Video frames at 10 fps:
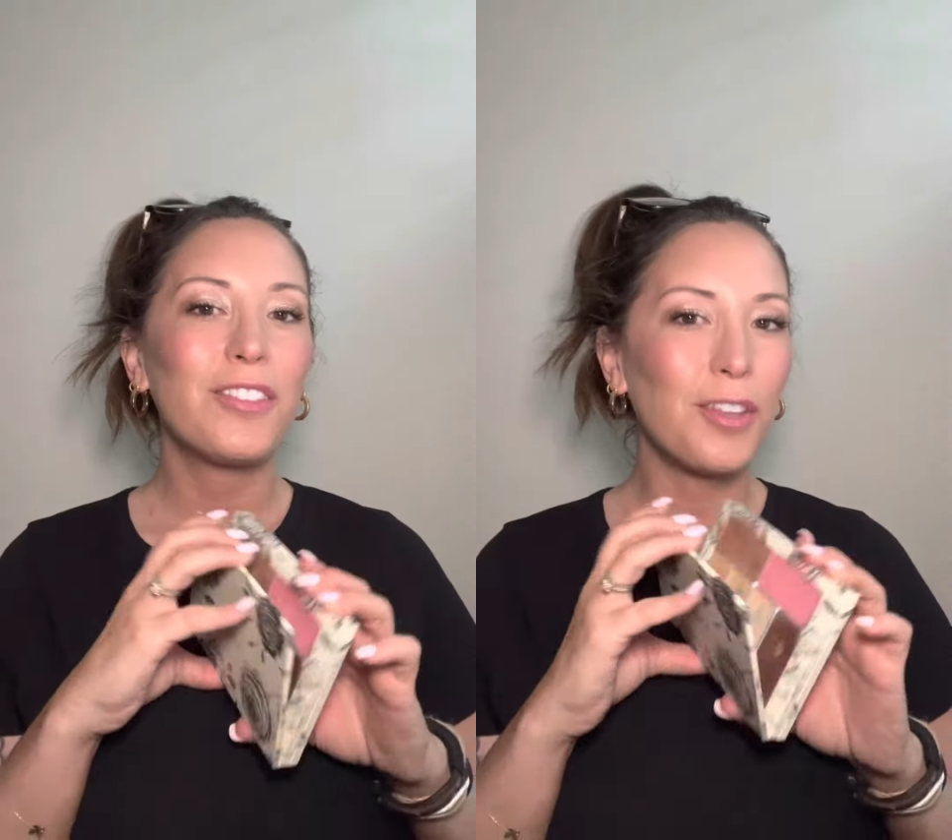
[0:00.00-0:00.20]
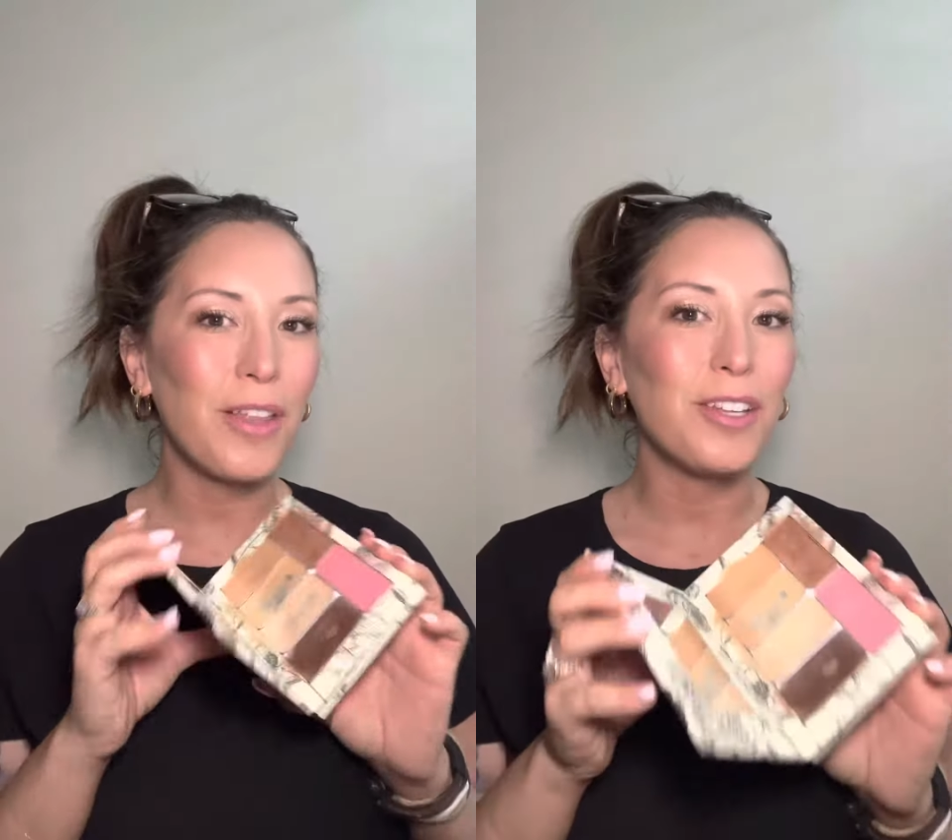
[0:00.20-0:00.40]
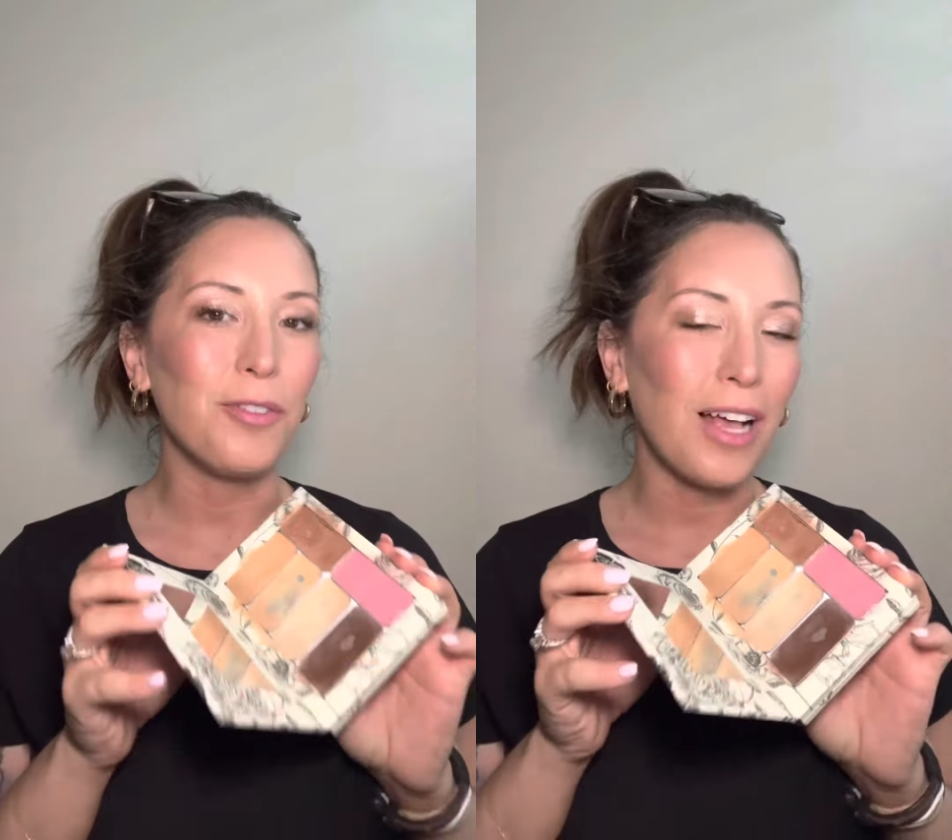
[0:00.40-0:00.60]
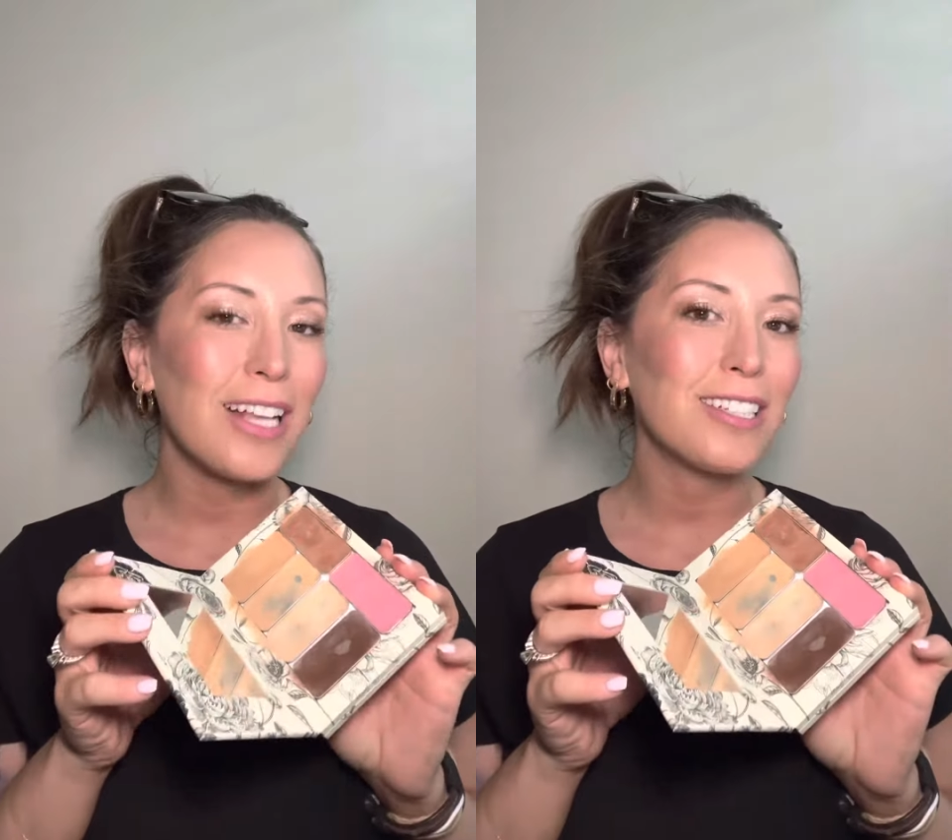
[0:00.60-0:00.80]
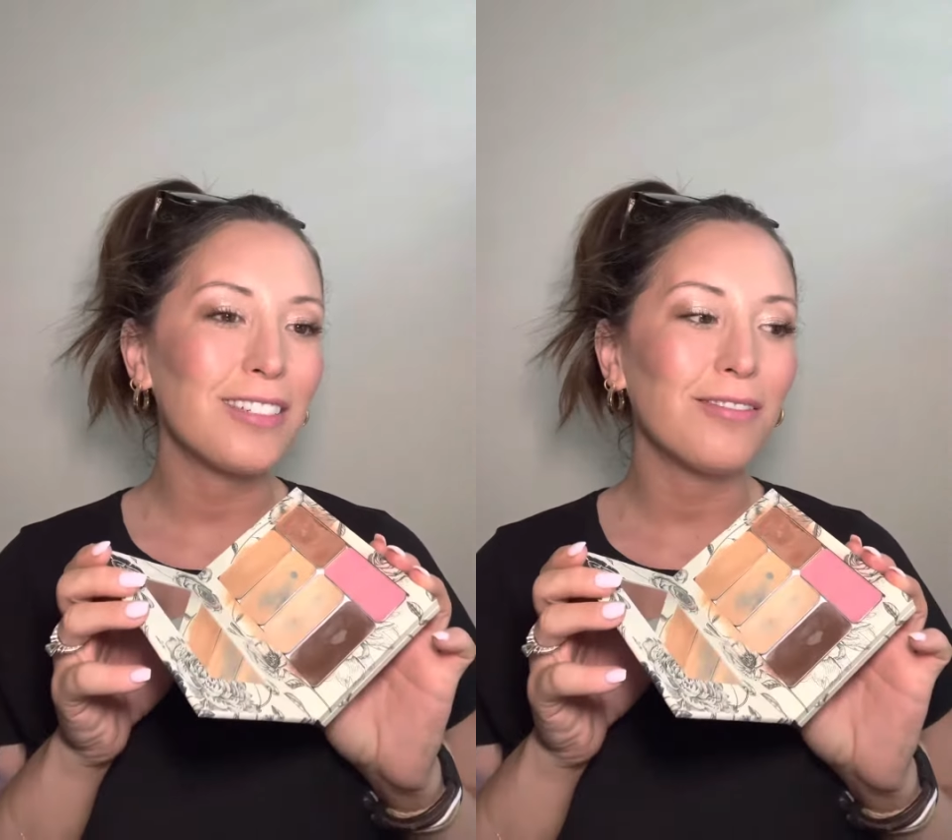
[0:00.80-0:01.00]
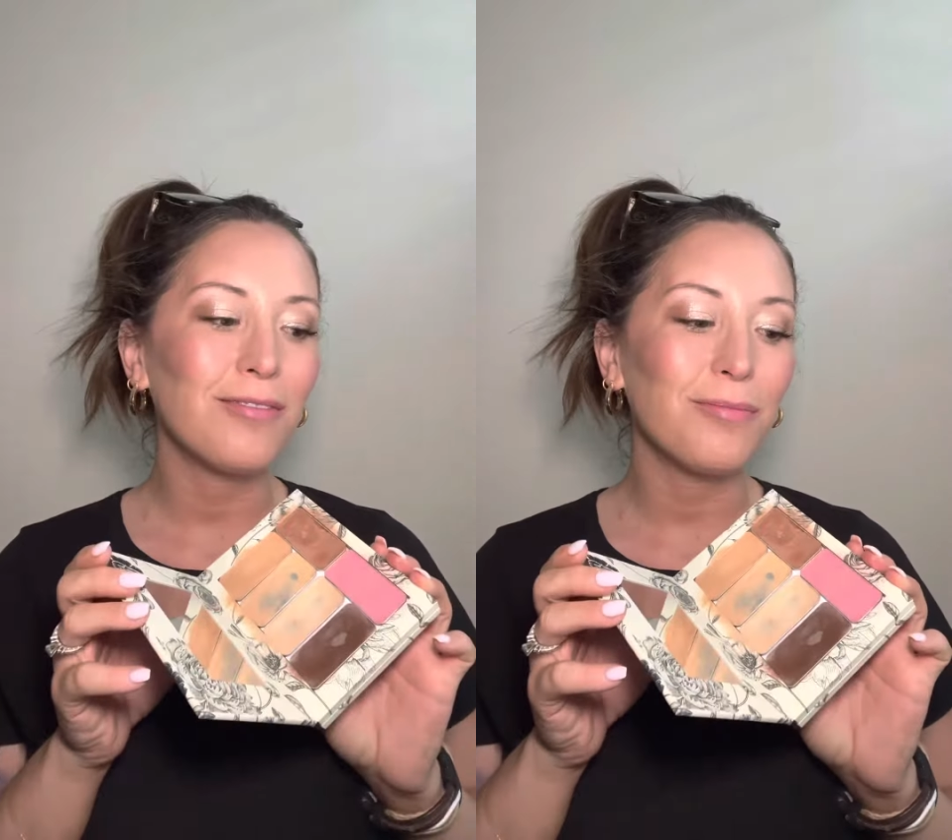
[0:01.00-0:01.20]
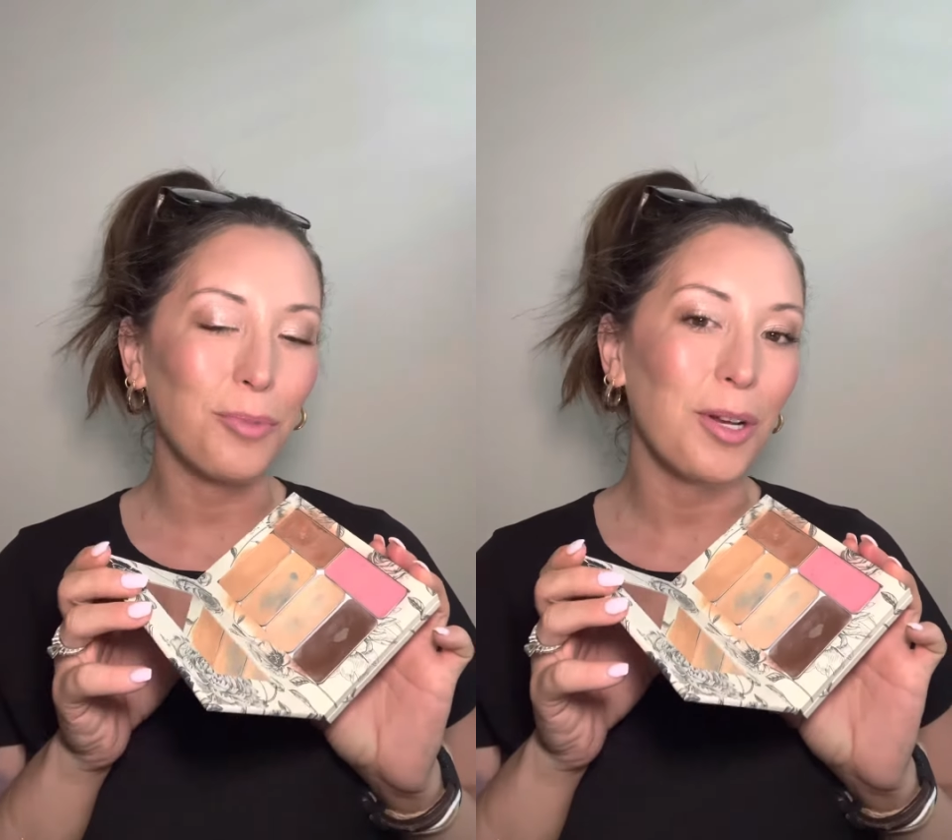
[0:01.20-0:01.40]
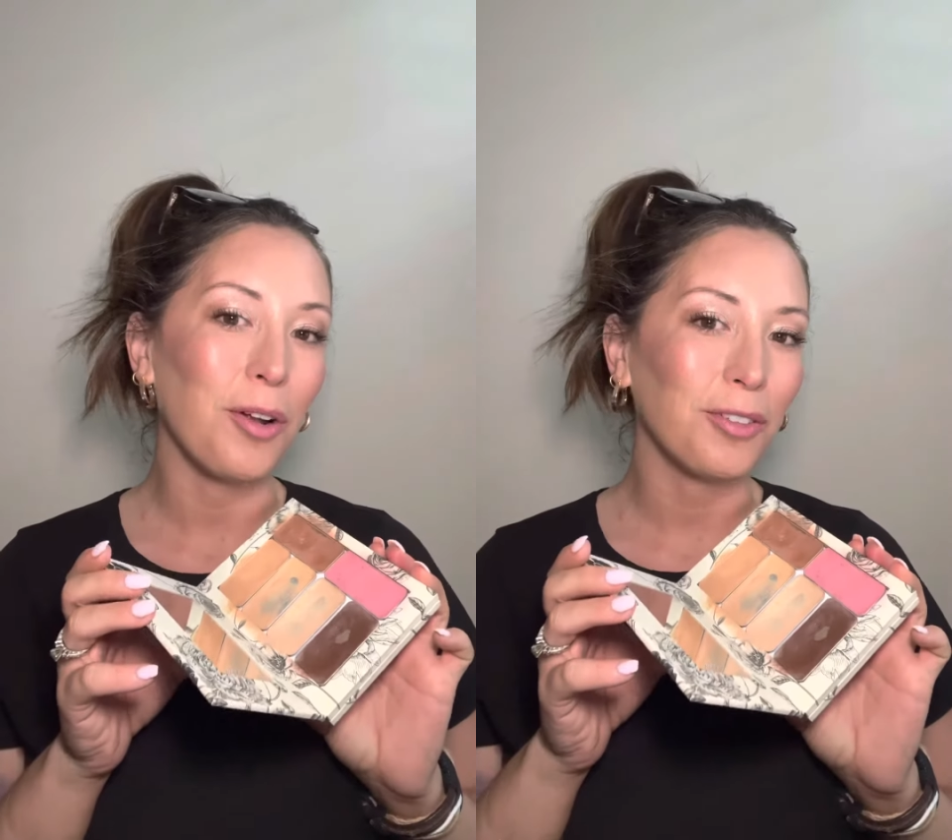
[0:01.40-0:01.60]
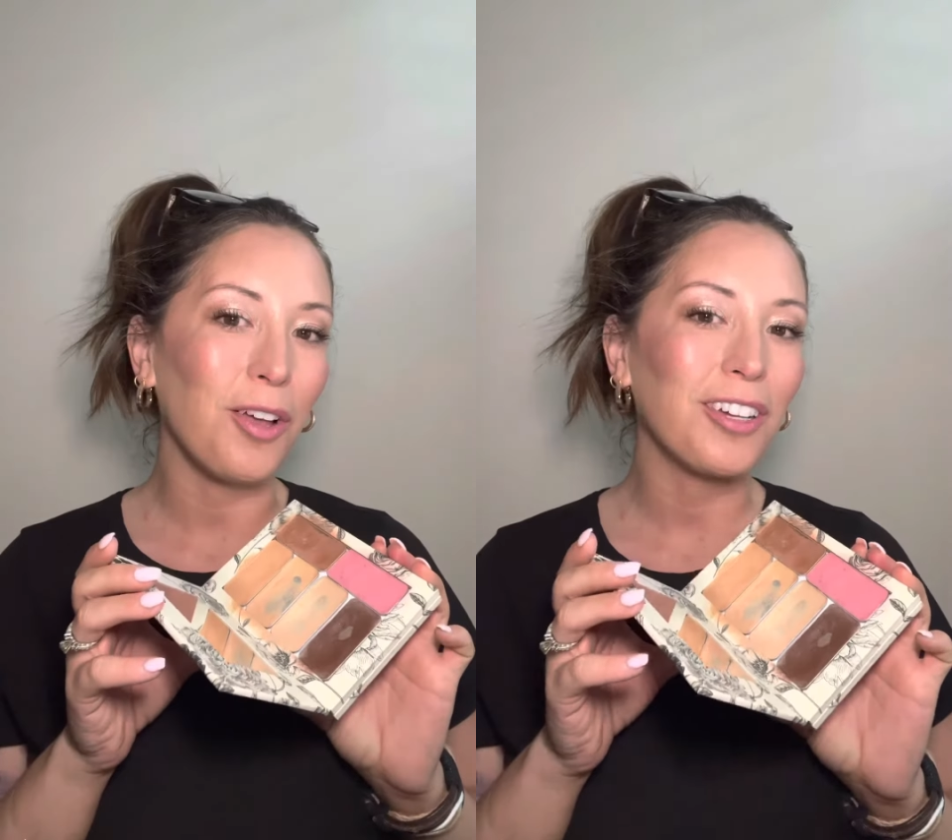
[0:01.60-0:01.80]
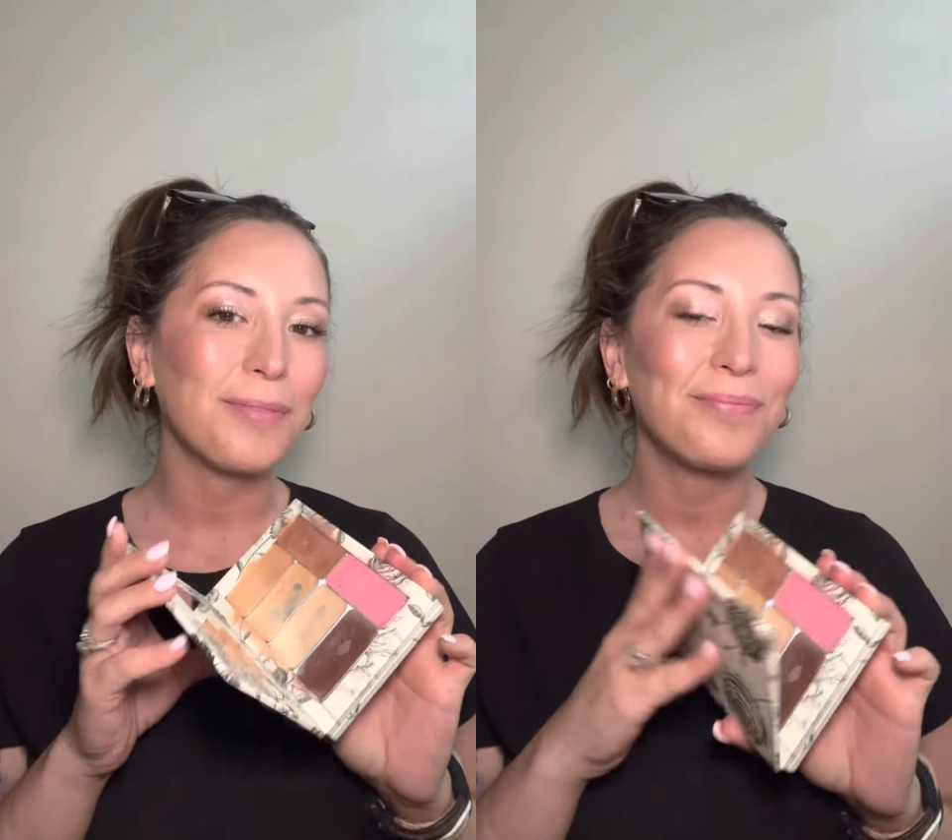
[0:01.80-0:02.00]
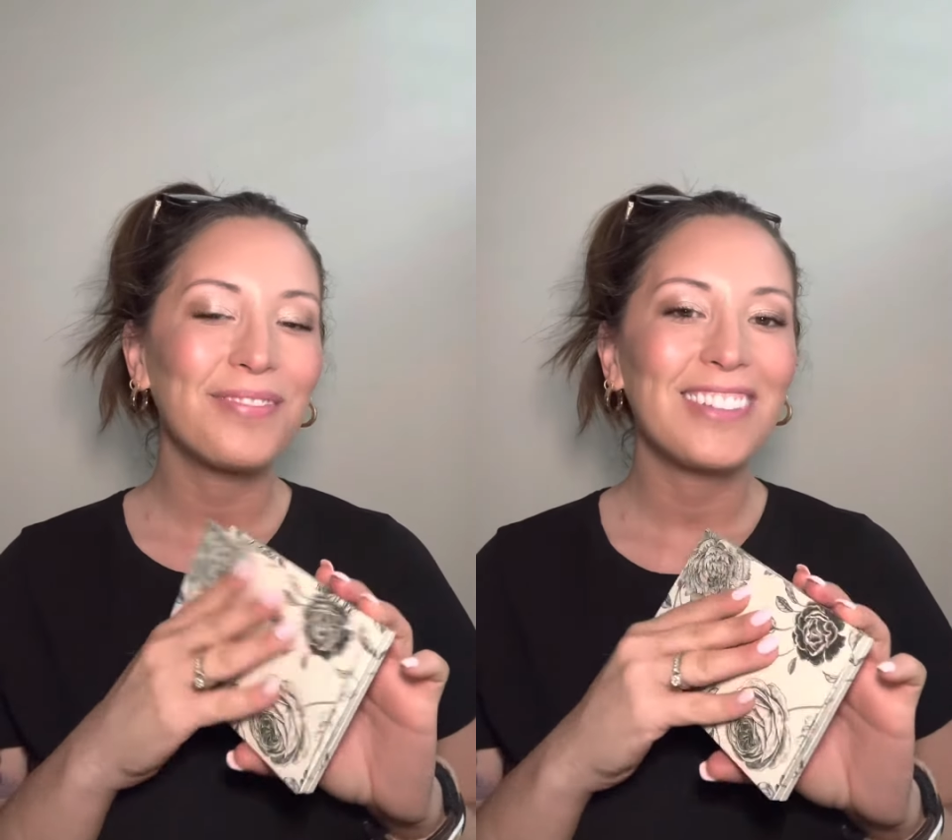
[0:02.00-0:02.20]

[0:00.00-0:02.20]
so they do last pretty darn long.